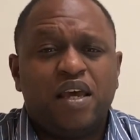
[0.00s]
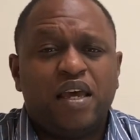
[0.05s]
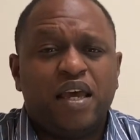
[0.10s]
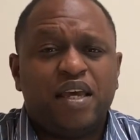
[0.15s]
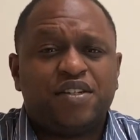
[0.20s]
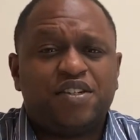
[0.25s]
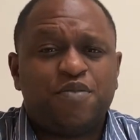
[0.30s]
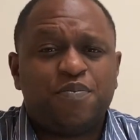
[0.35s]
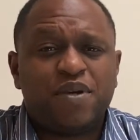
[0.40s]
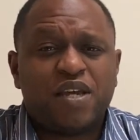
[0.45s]

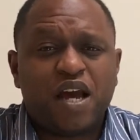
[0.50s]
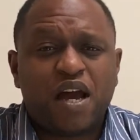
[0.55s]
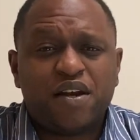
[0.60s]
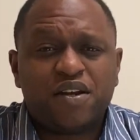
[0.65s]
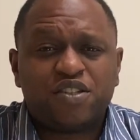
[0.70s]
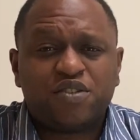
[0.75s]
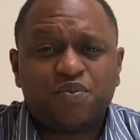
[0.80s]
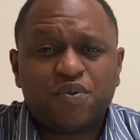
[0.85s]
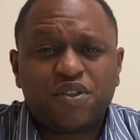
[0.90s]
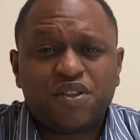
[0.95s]
And to be
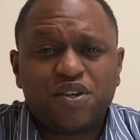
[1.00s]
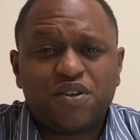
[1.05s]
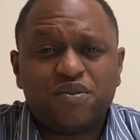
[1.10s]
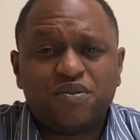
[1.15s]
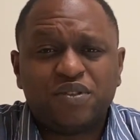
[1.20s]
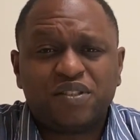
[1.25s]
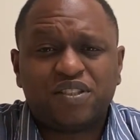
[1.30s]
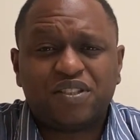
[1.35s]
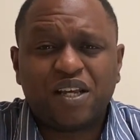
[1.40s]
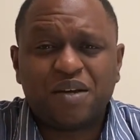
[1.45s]
honest with
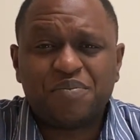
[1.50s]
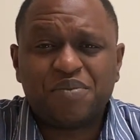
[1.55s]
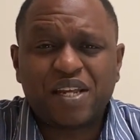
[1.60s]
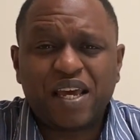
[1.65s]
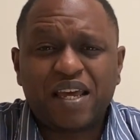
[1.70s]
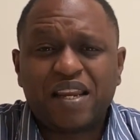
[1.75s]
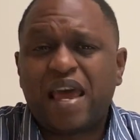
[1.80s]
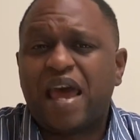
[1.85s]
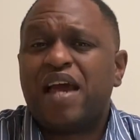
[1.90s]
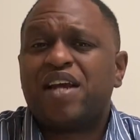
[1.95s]
you, some
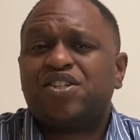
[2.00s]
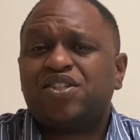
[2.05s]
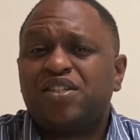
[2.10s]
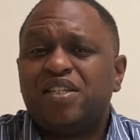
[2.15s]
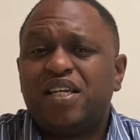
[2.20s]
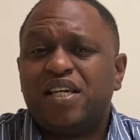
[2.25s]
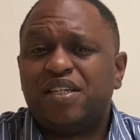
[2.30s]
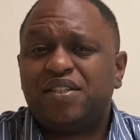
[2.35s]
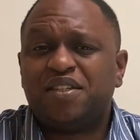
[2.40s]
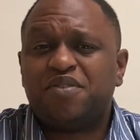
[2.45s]
debt
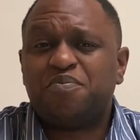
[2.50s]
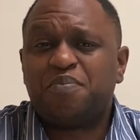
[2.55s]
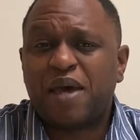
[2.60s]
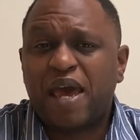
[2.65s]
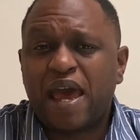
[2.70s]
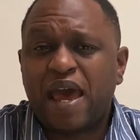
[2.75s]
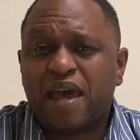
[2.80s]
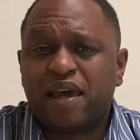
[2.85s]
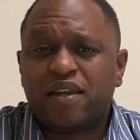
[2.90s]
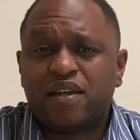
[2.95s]
actually isn't
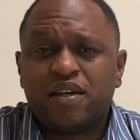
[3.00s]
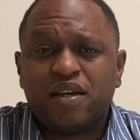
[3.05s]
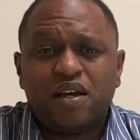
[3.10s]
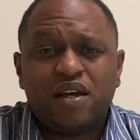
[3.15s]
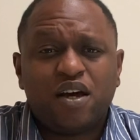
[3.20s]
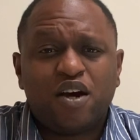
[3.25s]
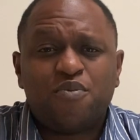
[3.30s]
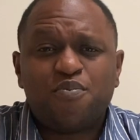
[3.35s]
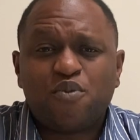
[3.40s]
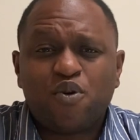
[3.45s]
bad.
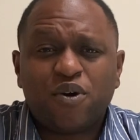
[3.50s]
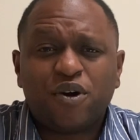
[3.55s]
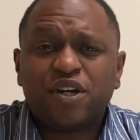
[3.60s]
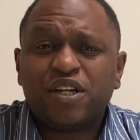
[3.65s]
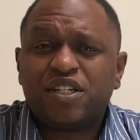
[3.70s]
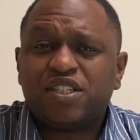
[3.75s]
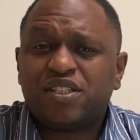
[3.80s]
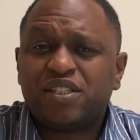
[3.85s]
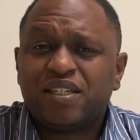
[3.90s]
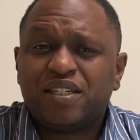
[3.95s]
A
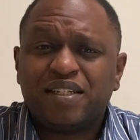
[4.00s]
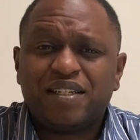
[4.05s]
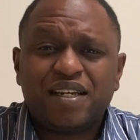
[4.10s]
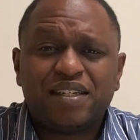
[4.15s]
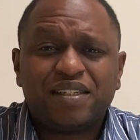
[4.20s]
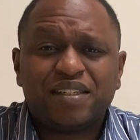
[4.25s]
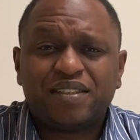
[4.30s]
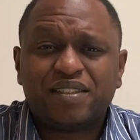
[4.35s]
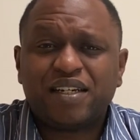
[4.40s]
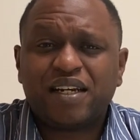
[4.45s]
mortgage
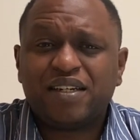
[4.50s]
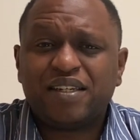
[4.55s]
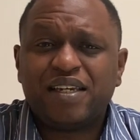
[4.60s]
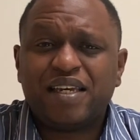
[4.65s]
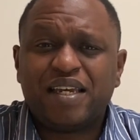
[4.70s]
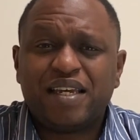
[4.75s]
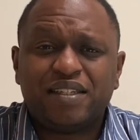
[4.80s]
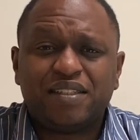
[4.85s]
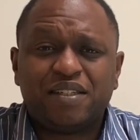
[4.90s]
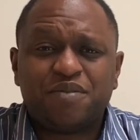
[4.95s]
necessarily
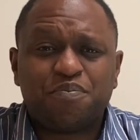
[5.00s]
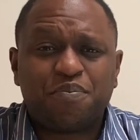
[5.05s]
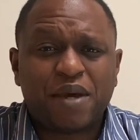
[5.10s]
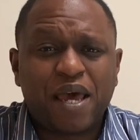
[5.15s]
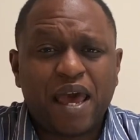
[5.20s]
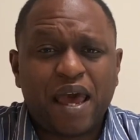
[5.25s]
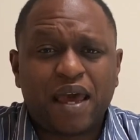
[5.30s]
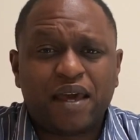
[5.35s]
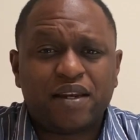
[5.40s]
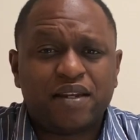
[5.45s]
isn't
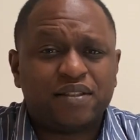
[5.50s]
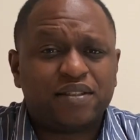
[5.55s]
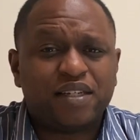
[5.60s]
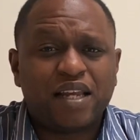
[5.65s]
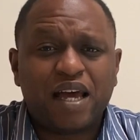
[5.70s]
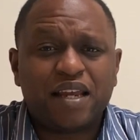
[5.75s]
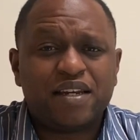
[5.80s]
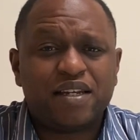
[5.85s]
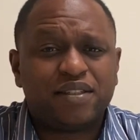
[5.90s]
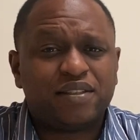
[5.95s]
bad. It's
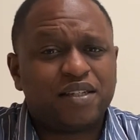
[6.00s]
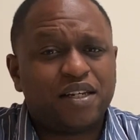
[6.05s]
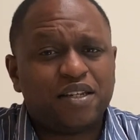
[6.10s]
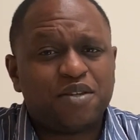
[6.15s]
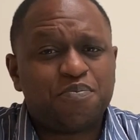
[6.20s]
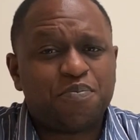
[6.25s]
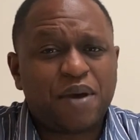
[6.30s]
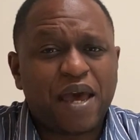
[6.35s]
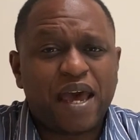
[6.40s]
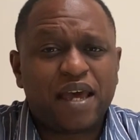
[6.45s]
not
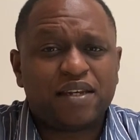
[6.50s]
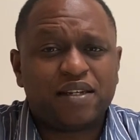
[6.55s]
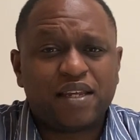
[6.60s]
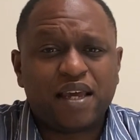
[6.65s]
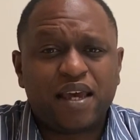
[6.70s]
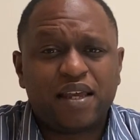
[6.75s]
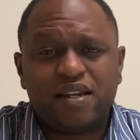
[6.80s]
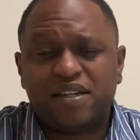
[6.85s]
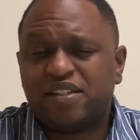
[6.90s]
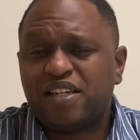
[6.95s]
necessarily bad
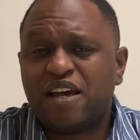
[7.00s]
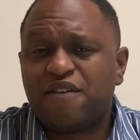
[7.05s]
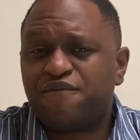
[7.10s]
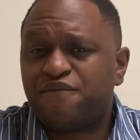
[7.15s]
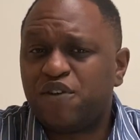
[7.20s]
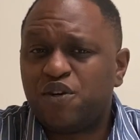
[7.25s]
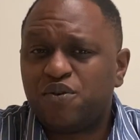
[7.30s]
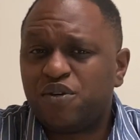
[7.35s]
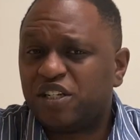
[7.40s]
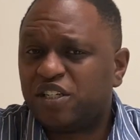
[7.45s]
debt, and it's not
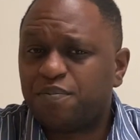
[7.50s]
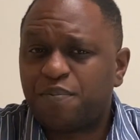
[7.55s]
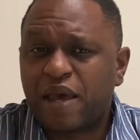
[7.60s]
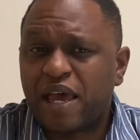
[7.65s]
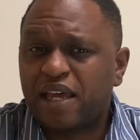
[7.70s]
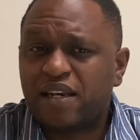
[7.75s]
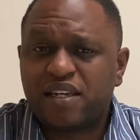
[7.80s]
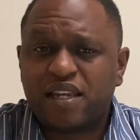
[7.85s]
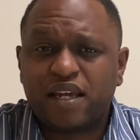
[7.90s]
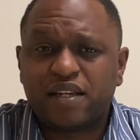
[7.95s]
viewed as
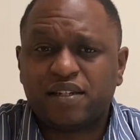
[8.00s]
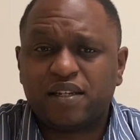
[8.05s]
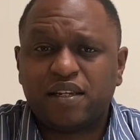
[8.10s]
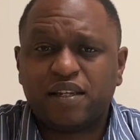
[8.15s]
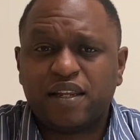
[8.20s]
bad debt to